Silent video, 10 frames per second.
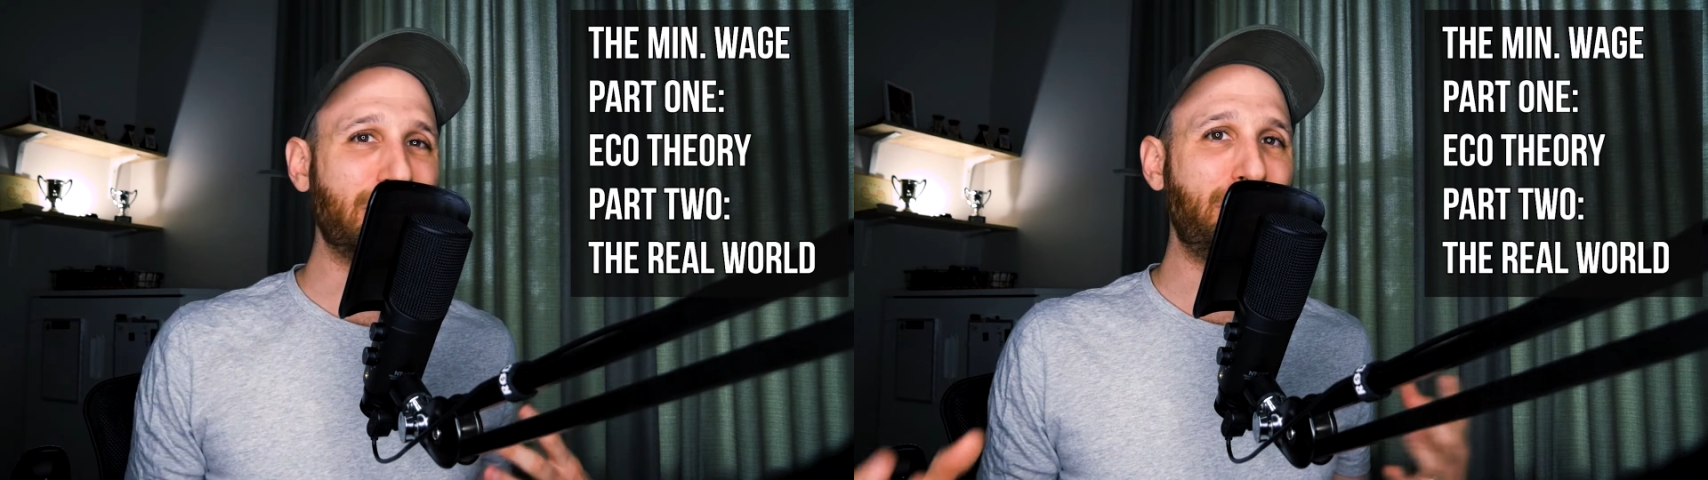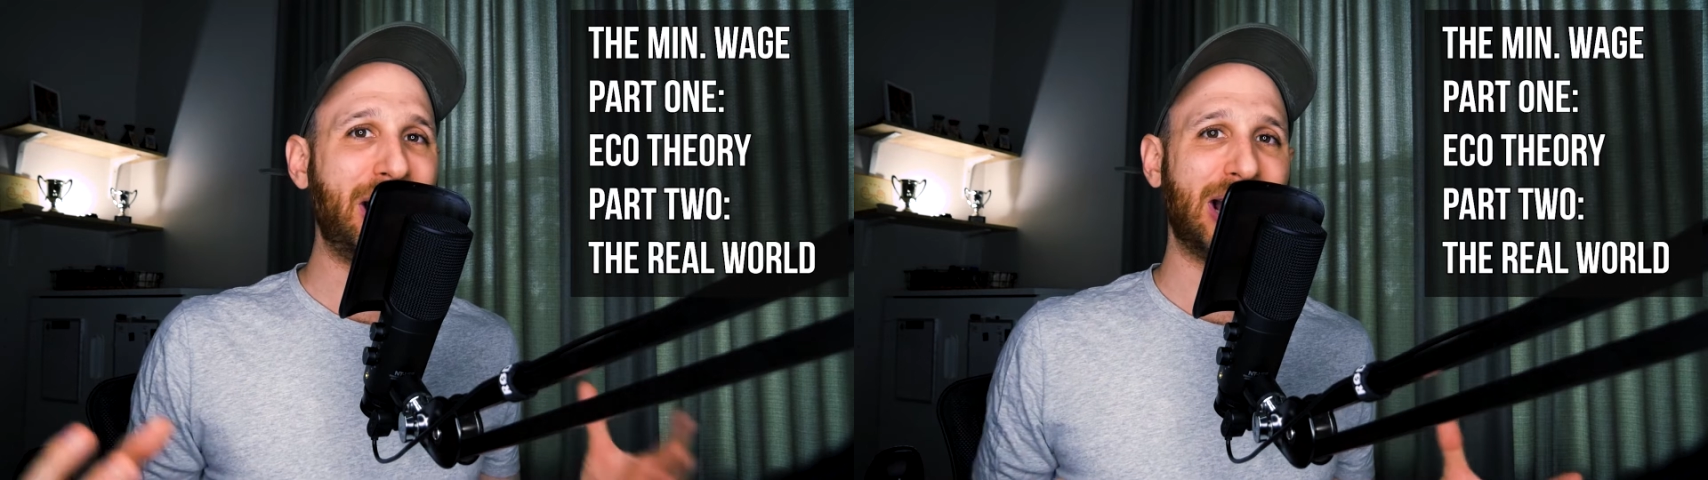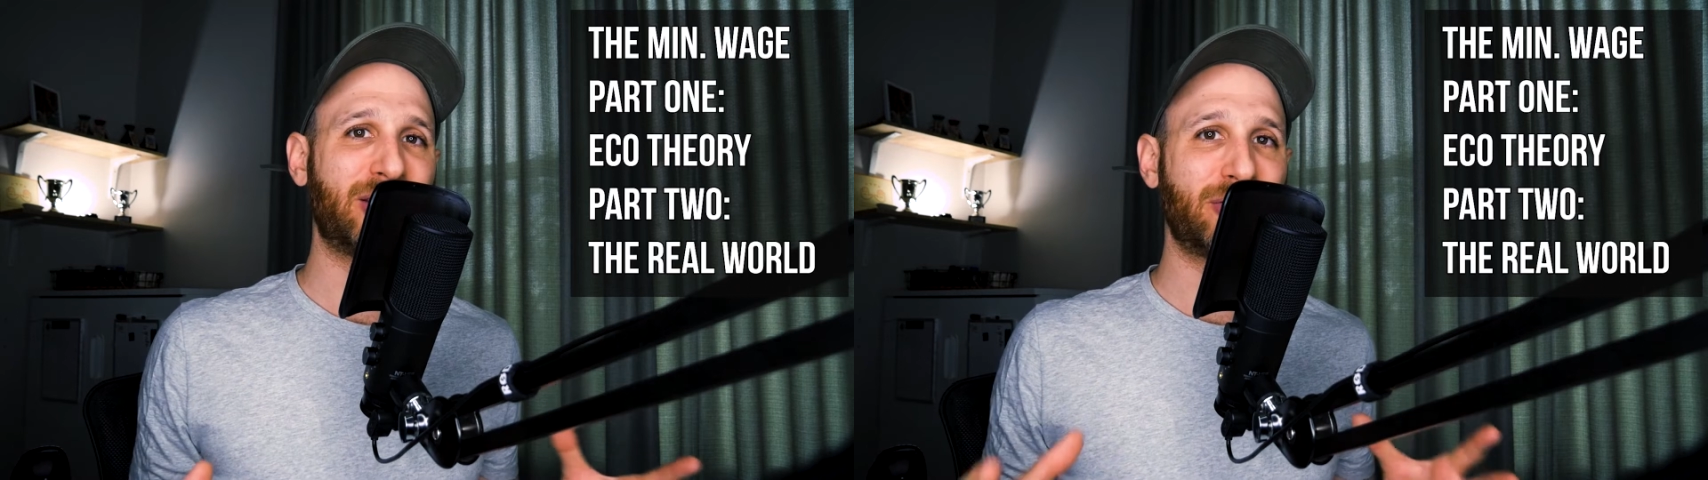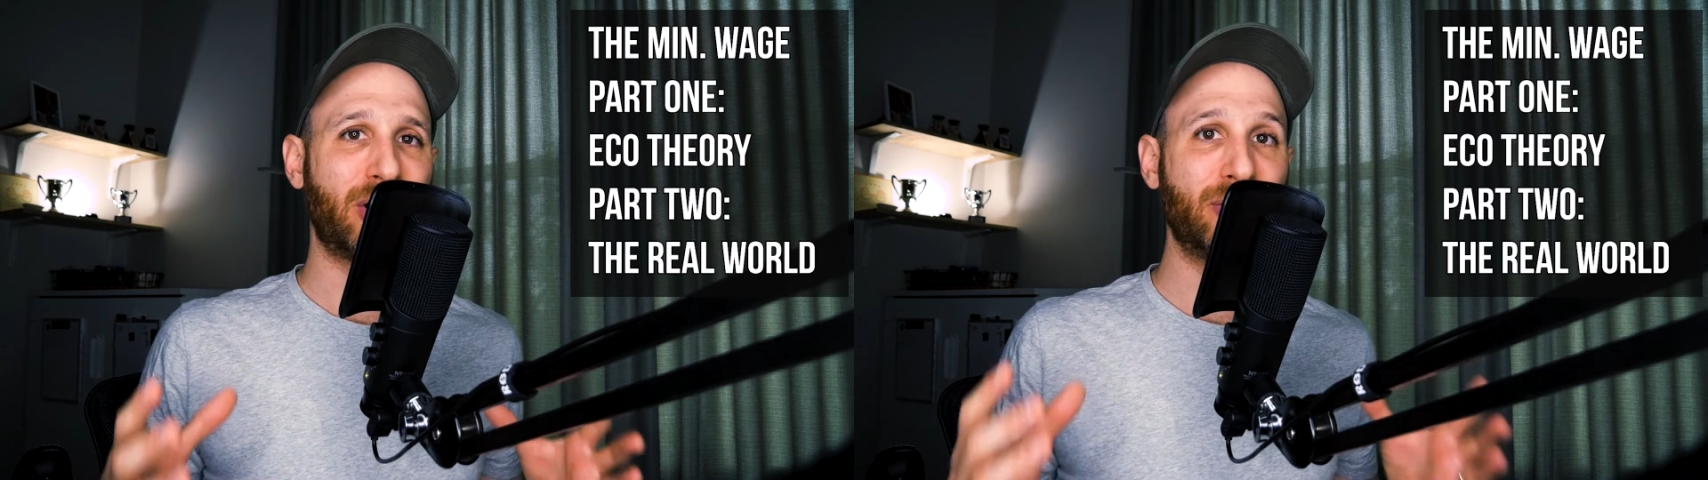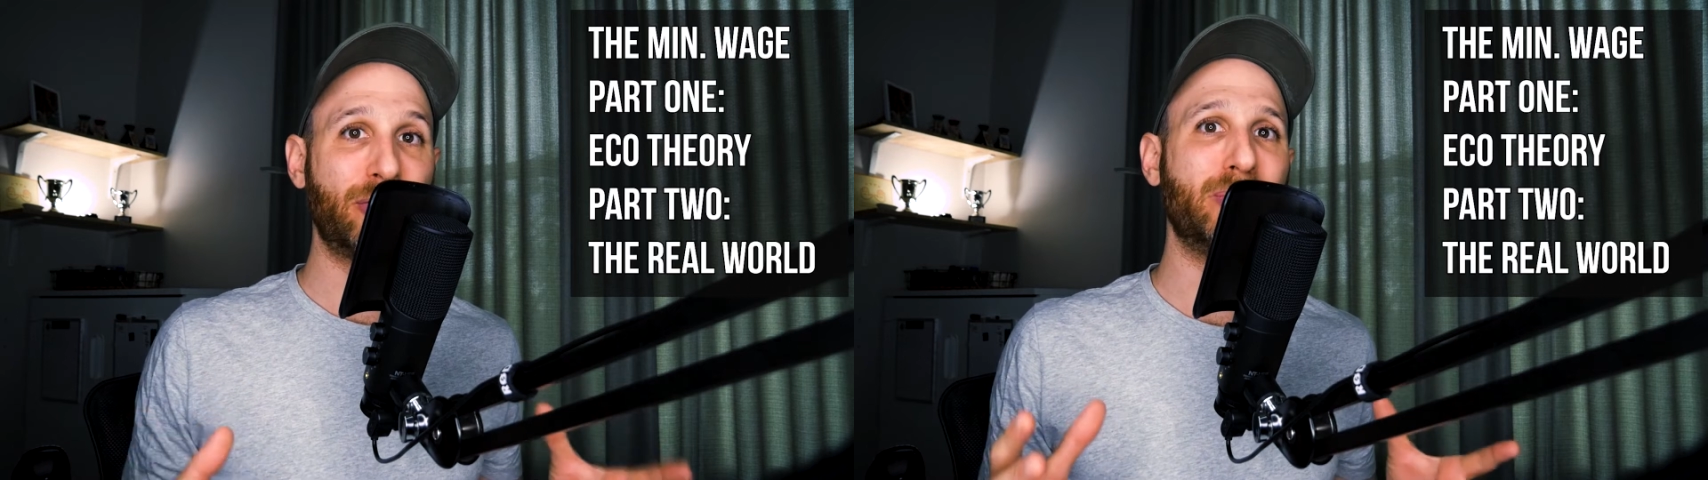impact
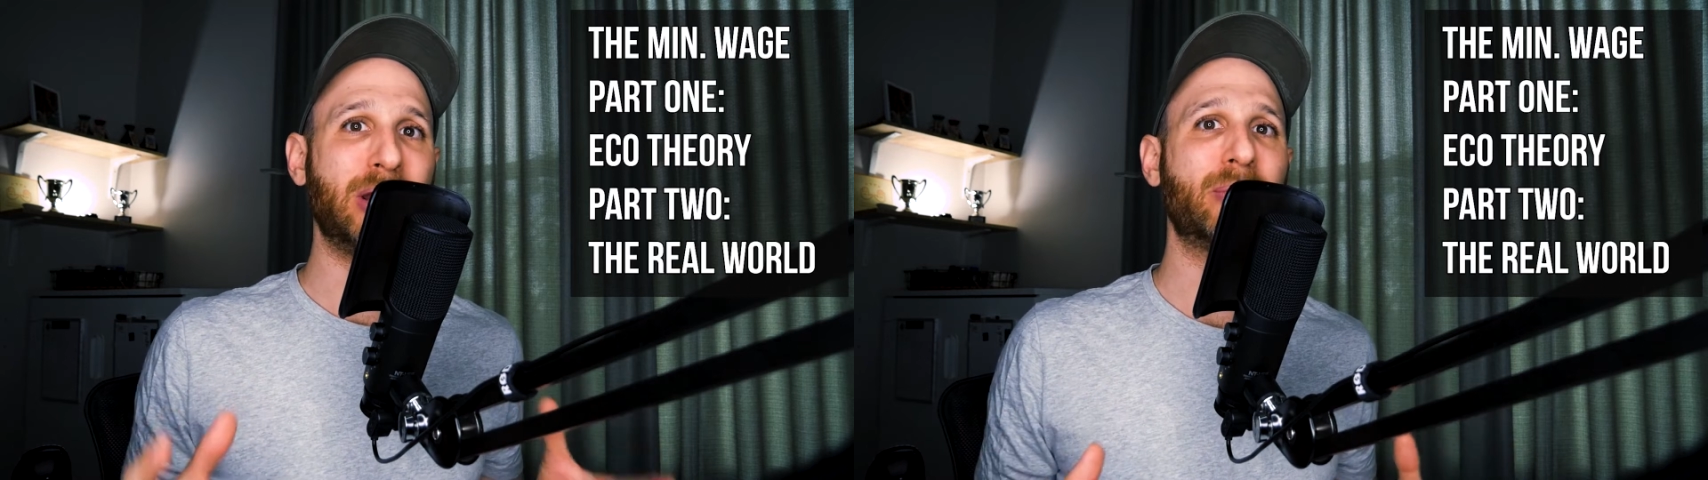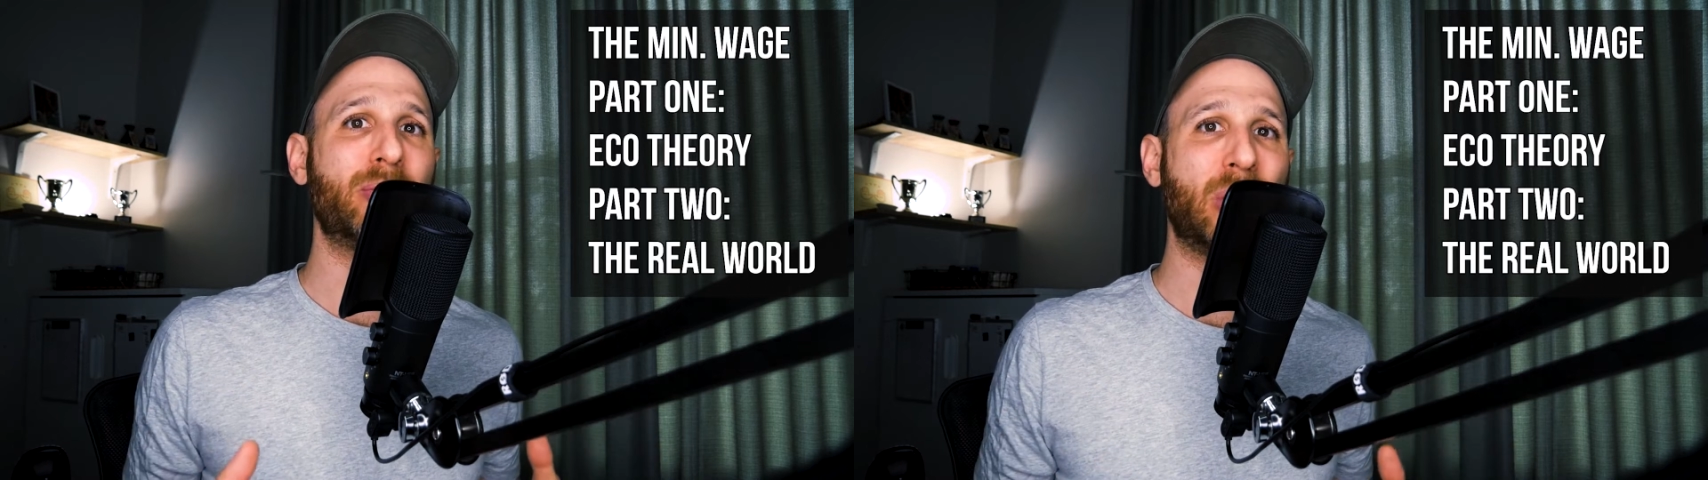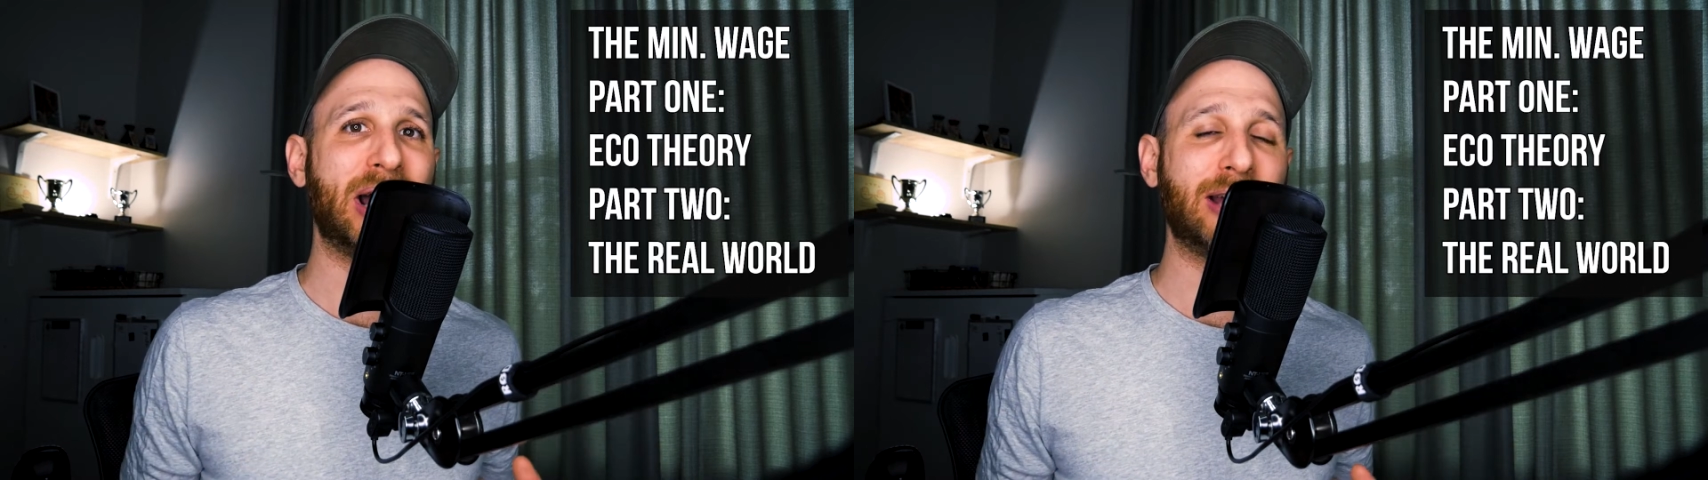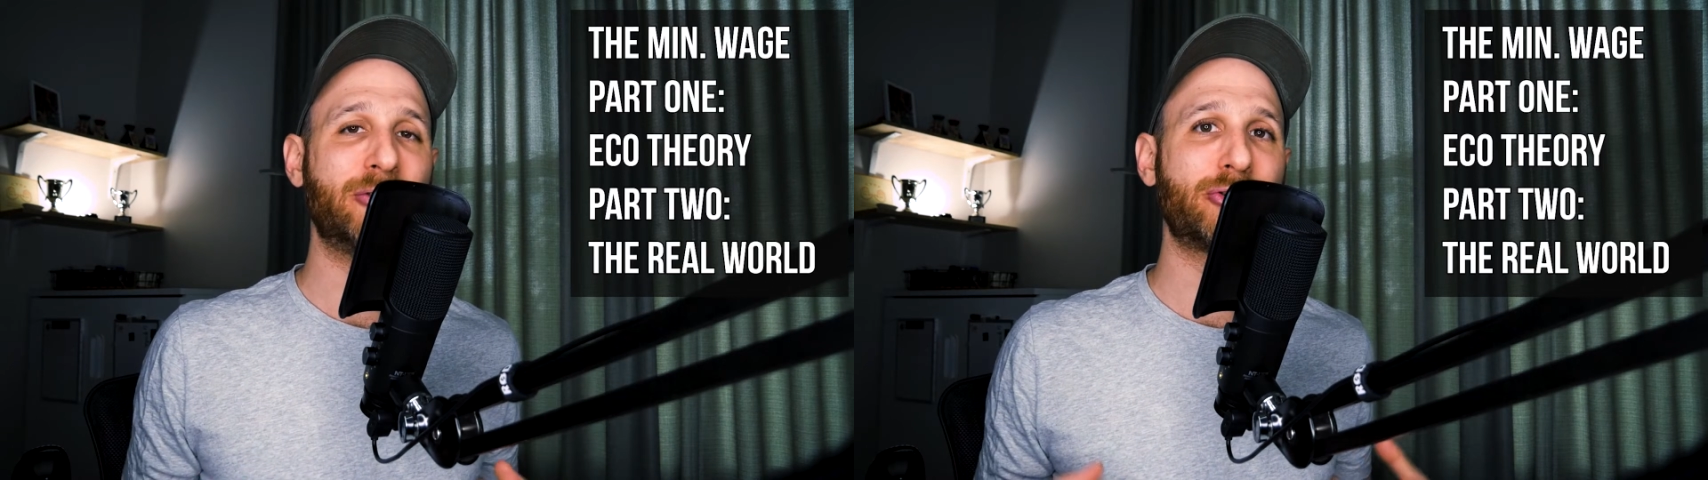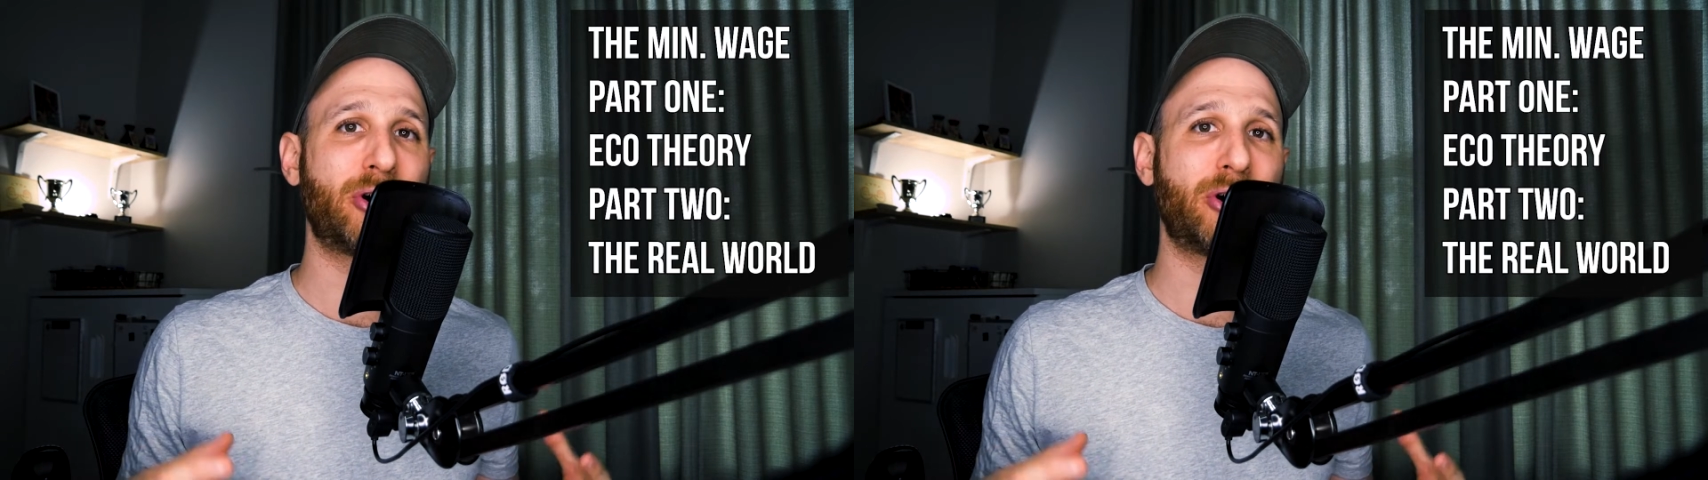of the minimum wage